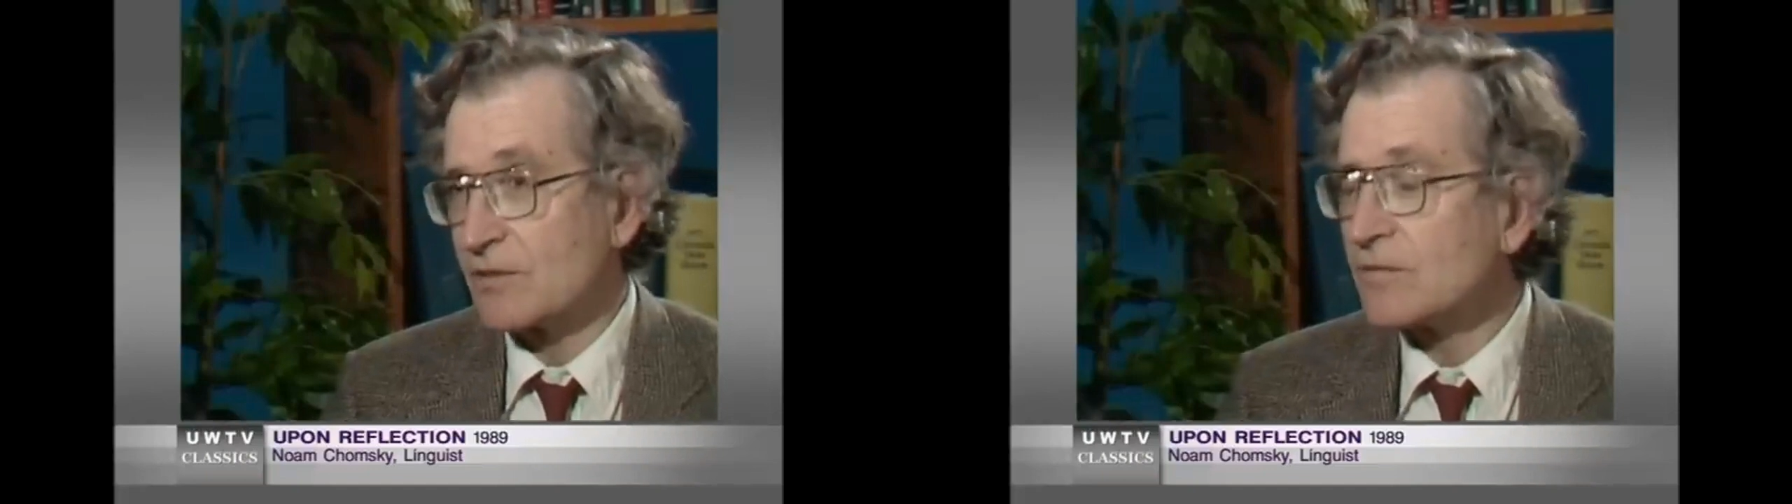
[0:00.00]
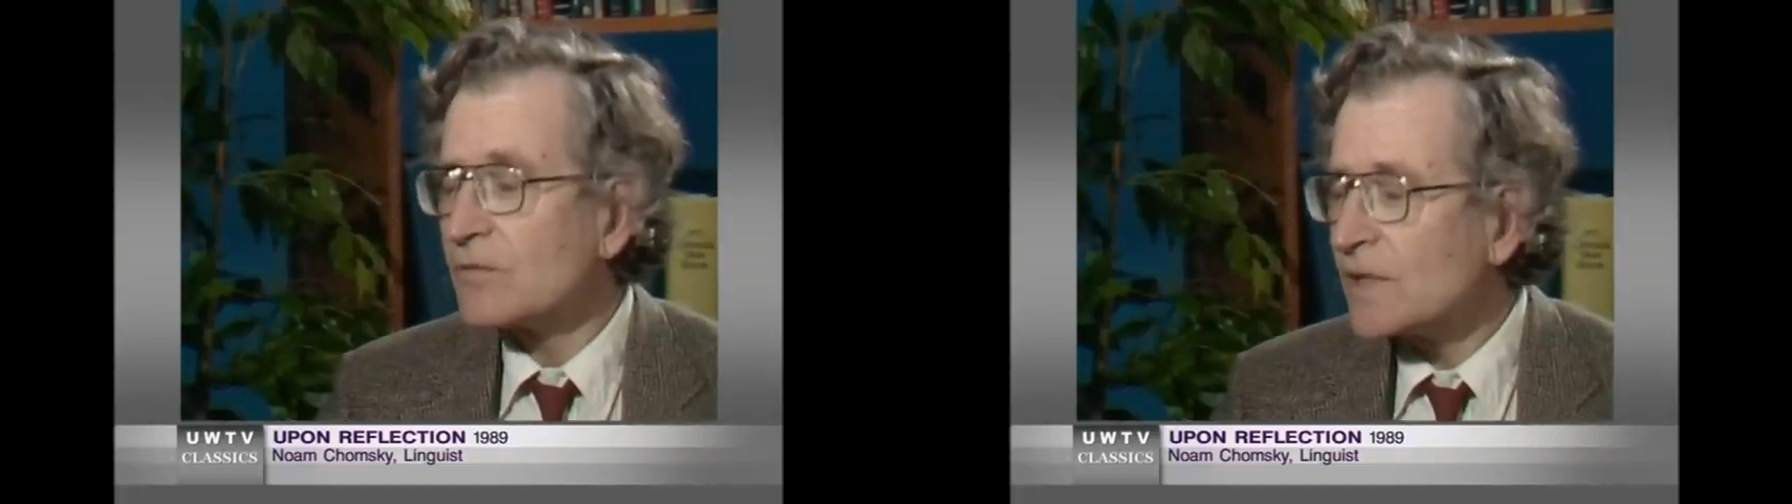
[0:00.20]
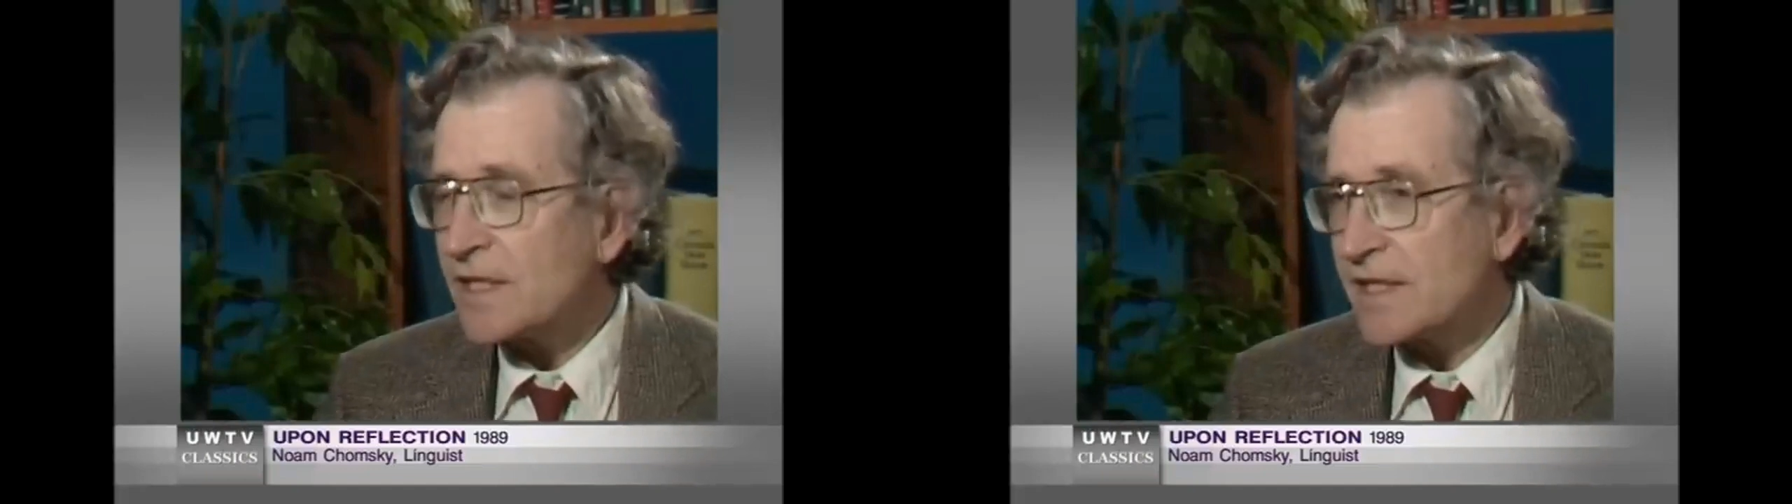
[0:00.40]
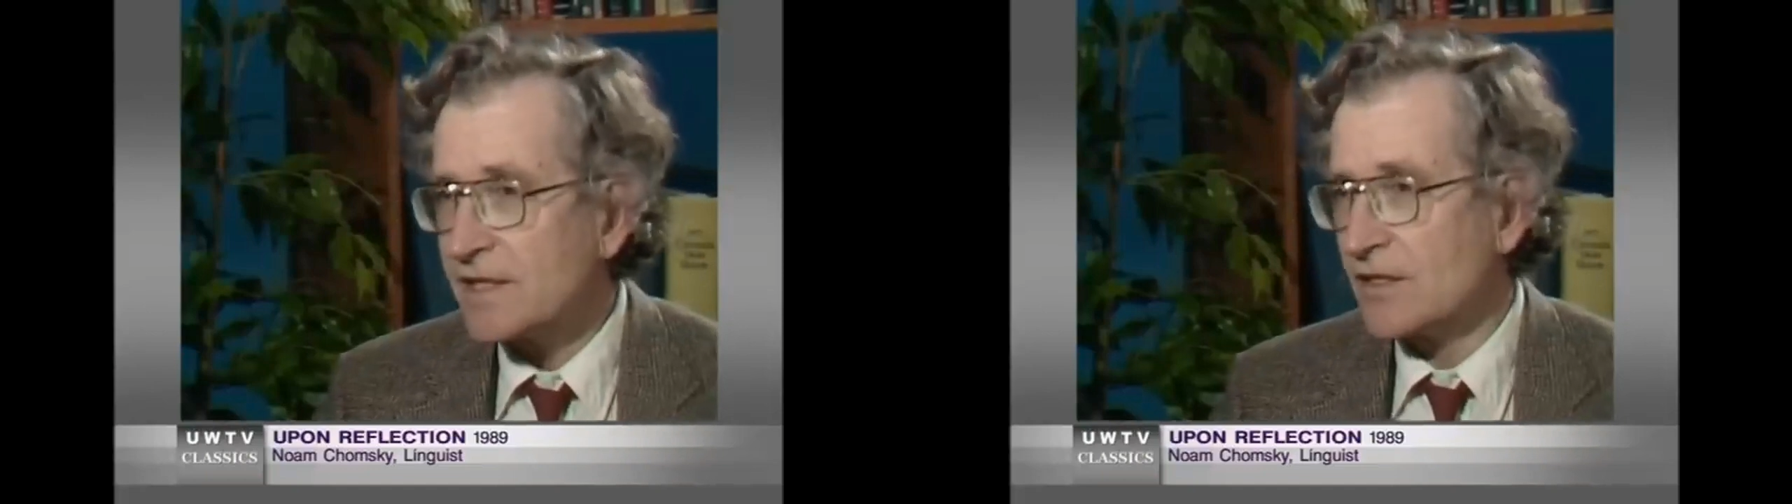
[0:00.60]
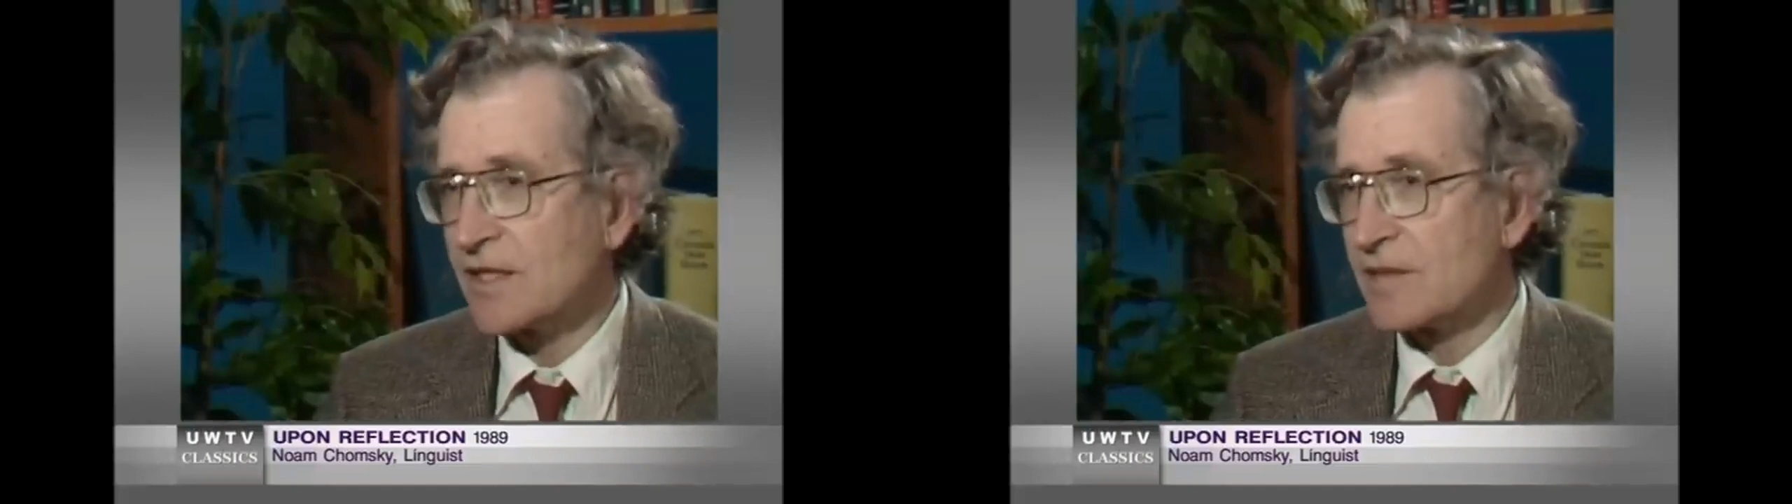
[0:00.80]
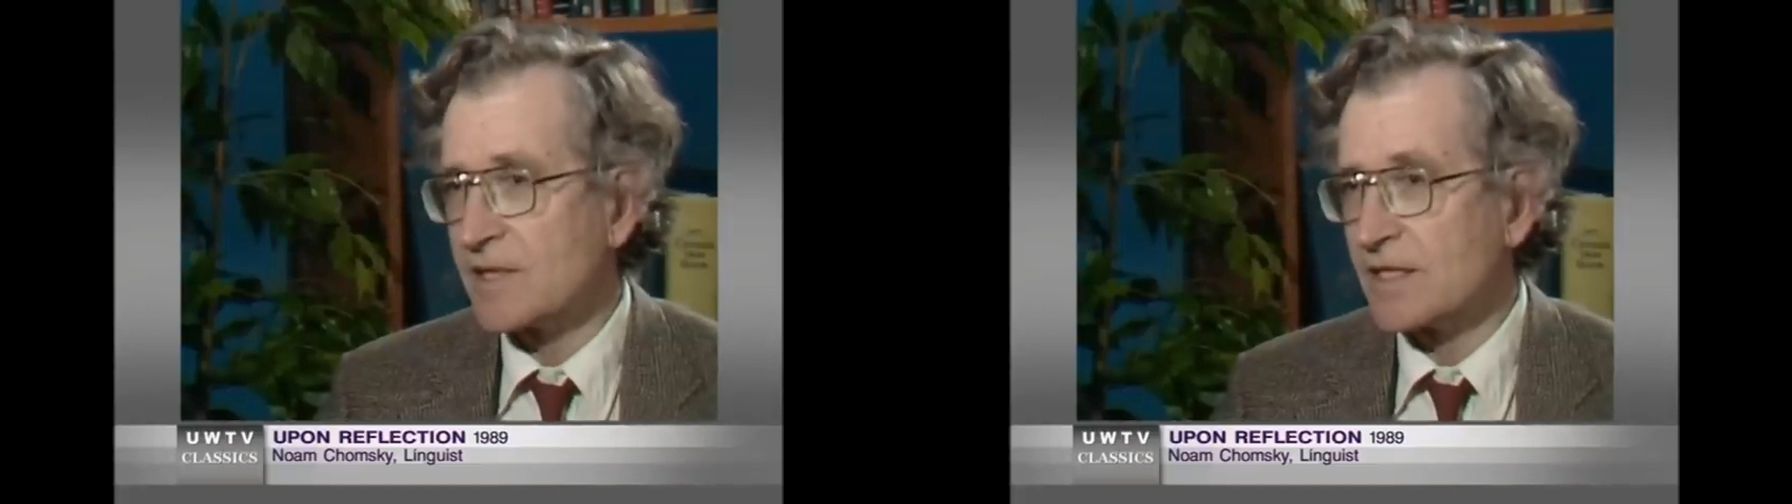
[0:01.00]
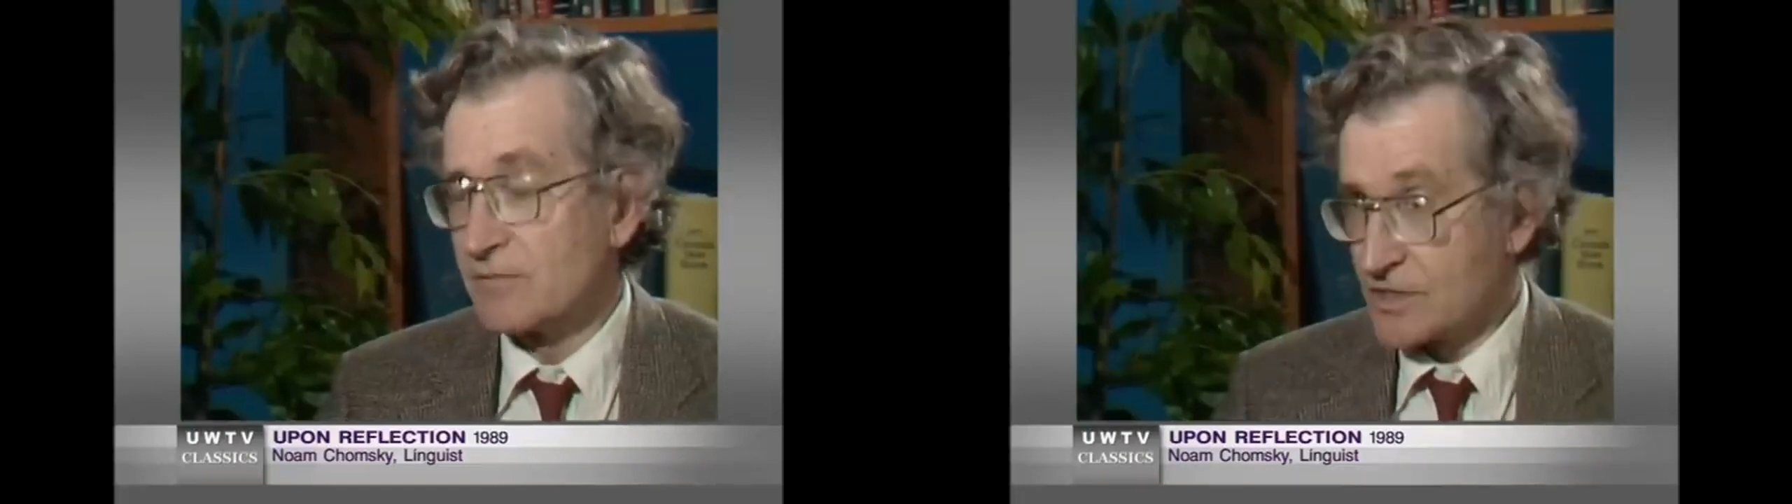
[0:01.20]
what are they talking about?